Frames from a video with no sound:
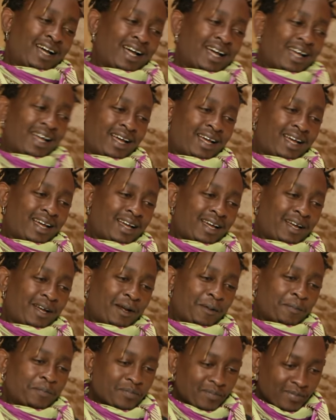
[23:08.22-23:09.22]

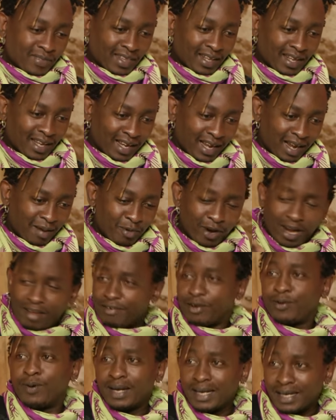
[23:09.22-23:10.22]
I'm
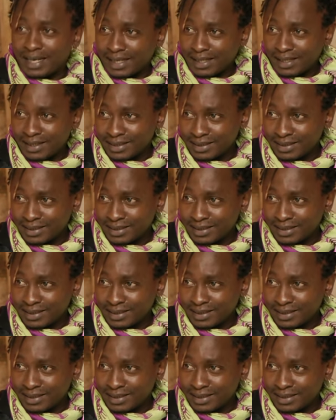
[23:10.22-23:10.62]
driving one day.